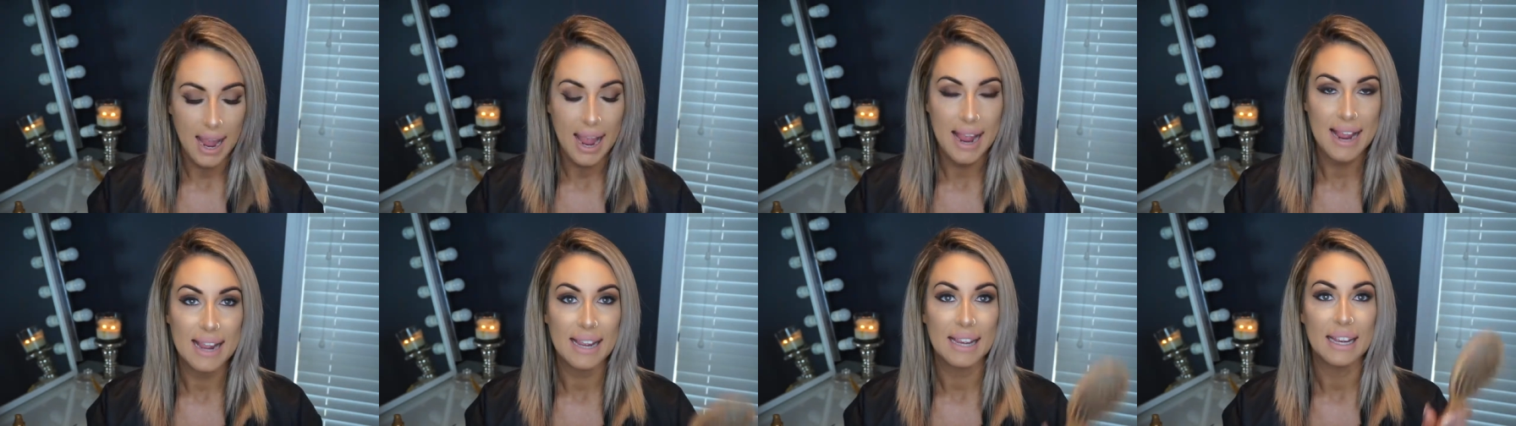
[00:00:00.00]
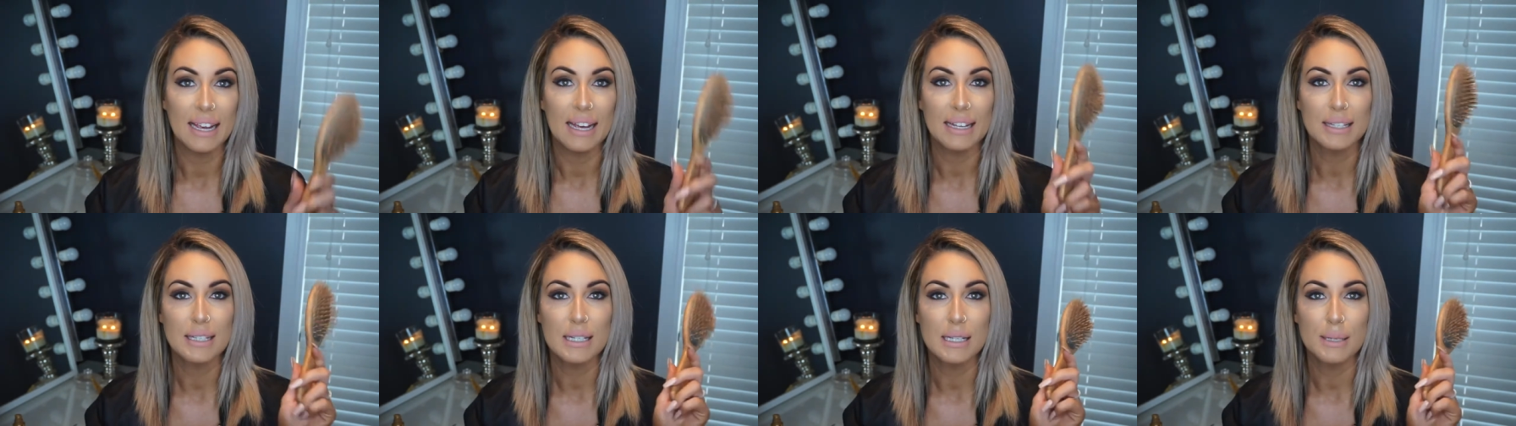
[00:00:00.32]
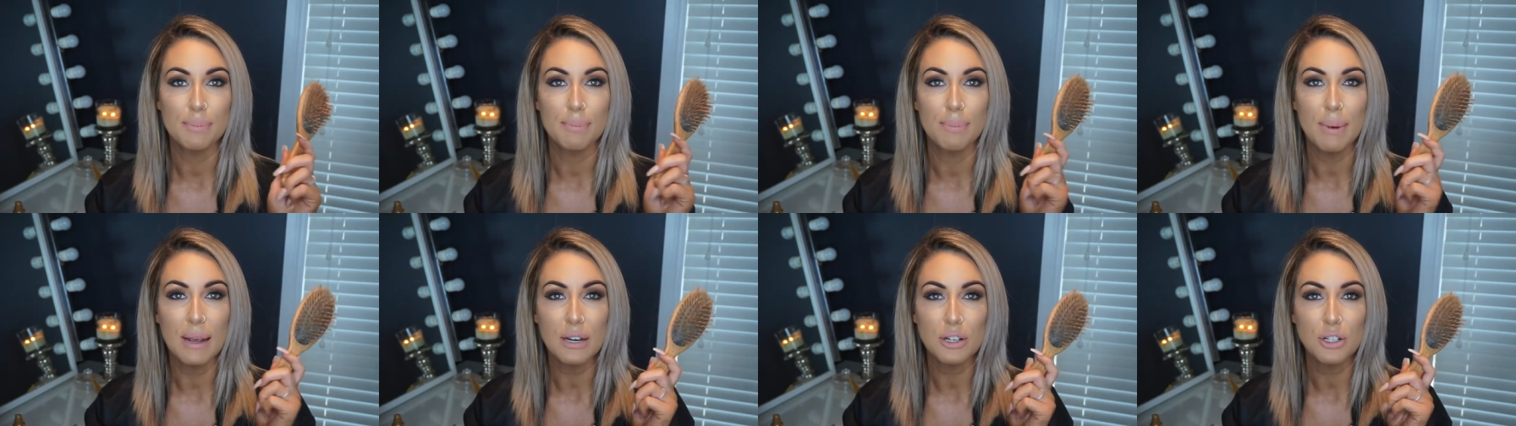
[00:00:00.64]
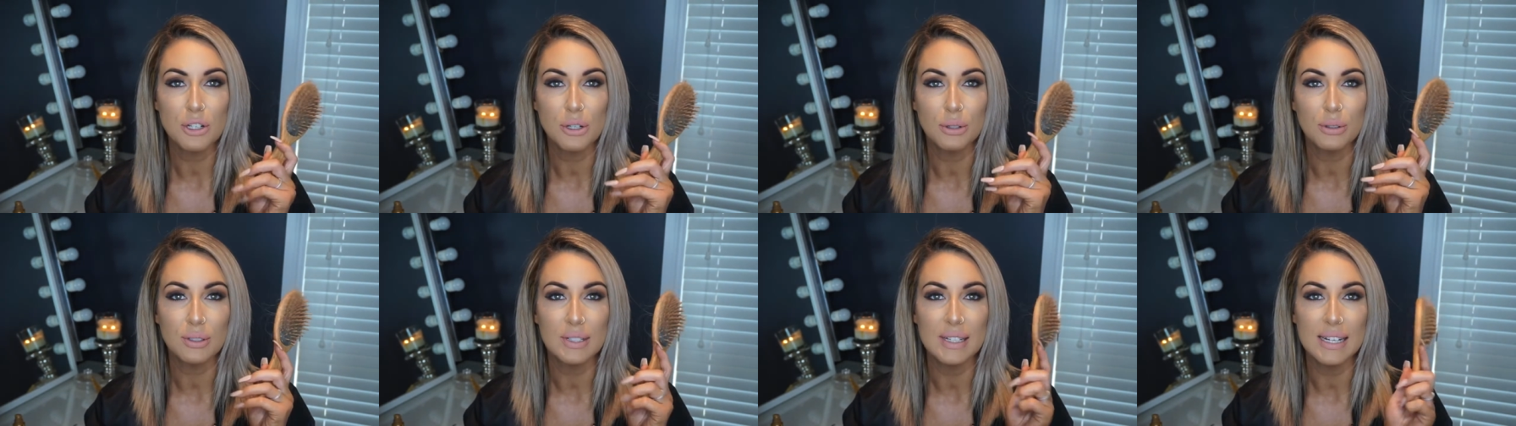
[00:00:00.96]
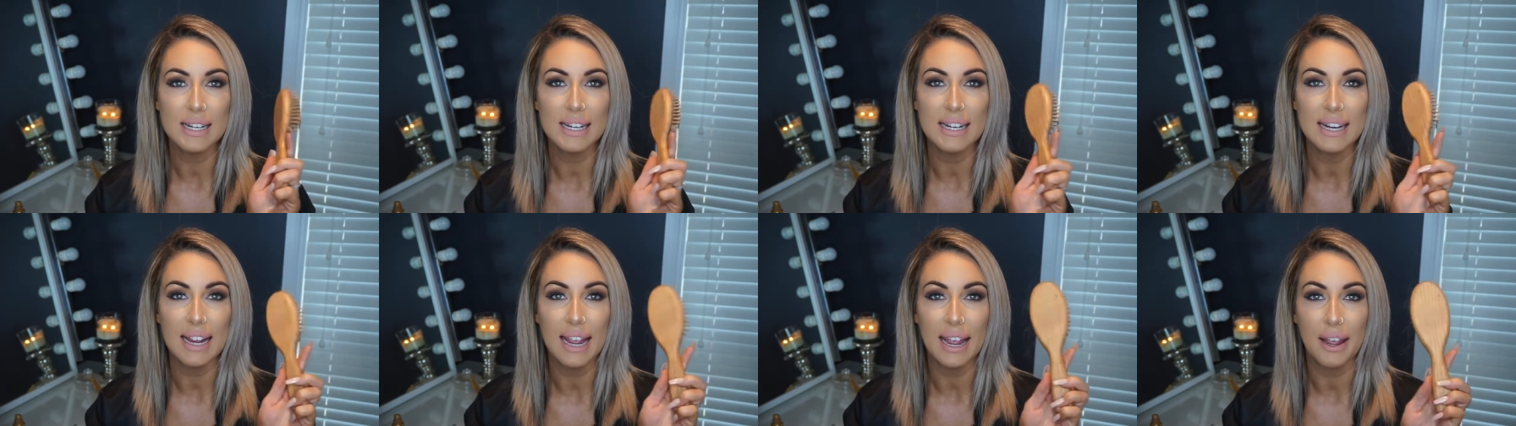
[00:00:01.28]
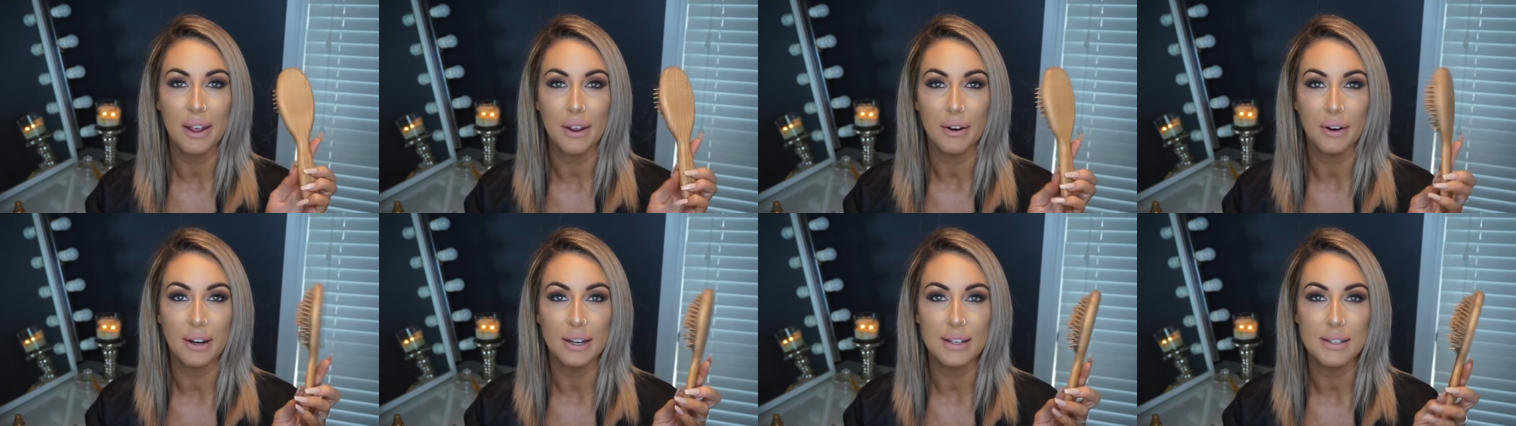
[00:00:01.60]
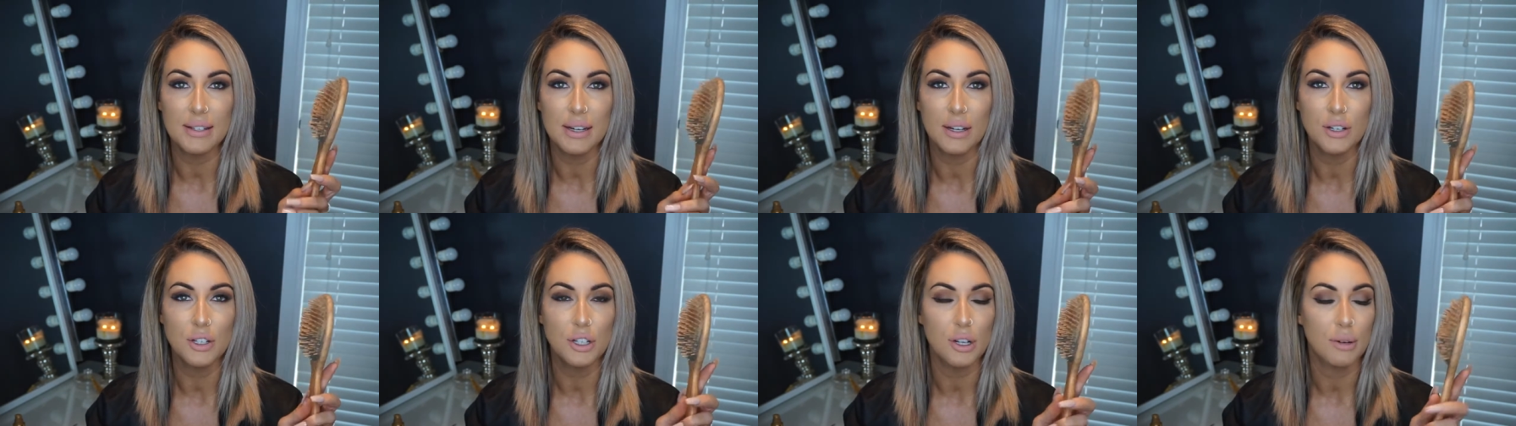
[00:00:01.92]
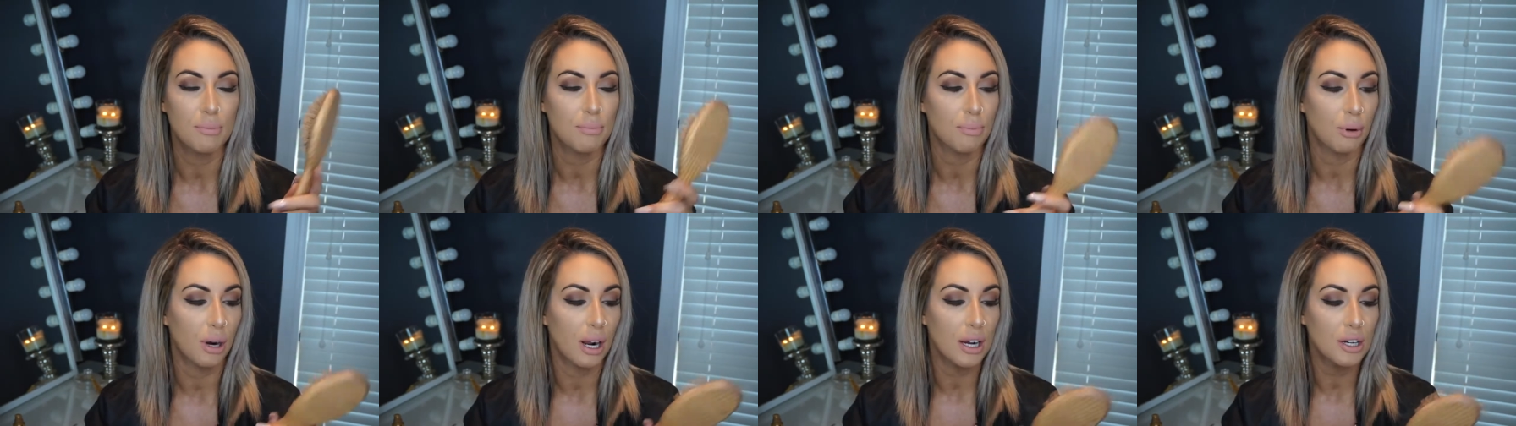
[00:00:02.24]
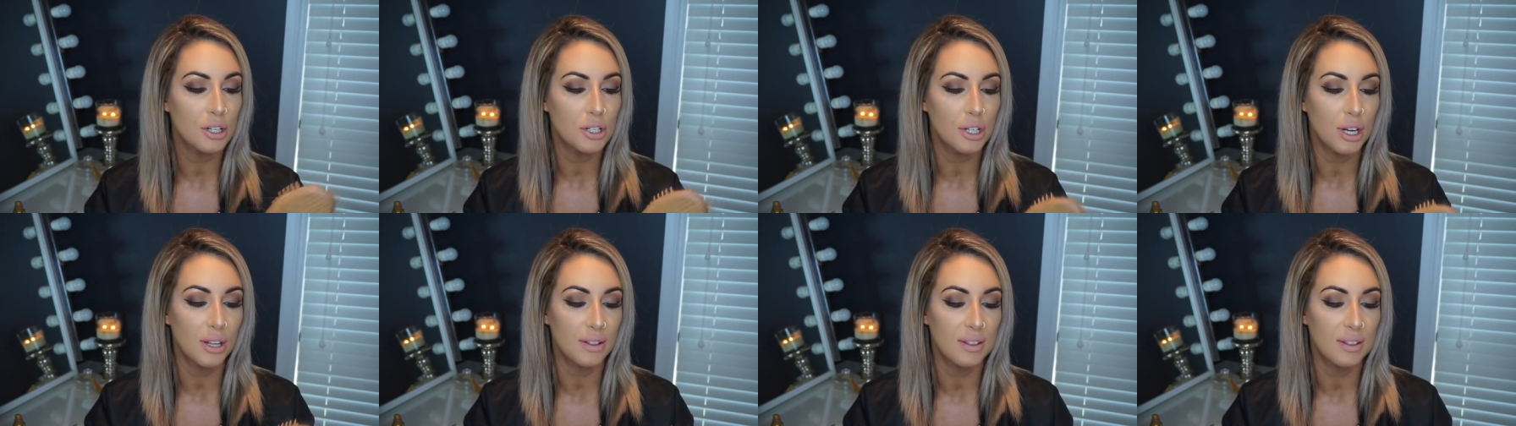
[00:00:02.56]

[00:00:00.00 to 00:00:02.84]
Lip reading: A specialty hair extension brush.